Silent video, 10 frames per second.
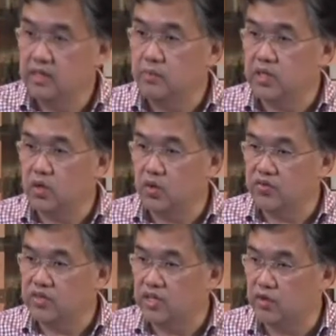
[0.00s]

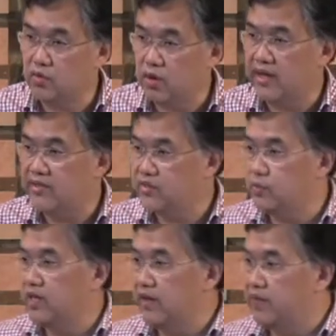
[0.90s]
because in Christ
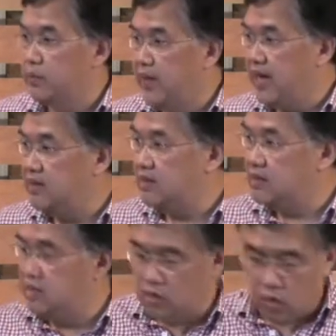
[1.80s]
we have
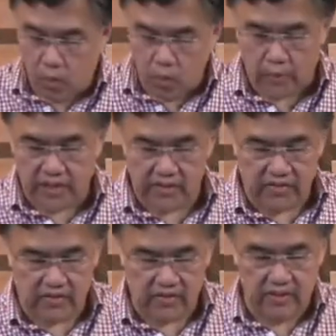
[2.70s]
abandoned the old
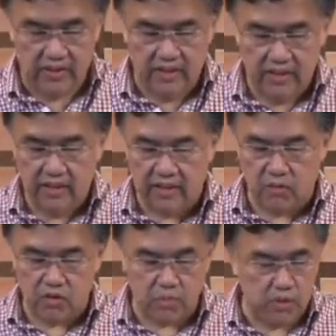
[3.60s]
ways that
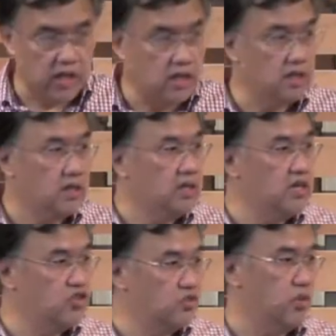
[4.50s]
was bringing
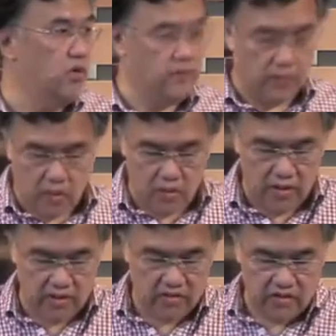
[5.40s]
his wrath
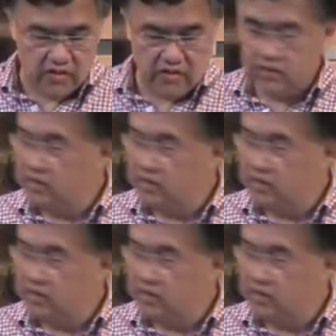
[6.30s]
on us.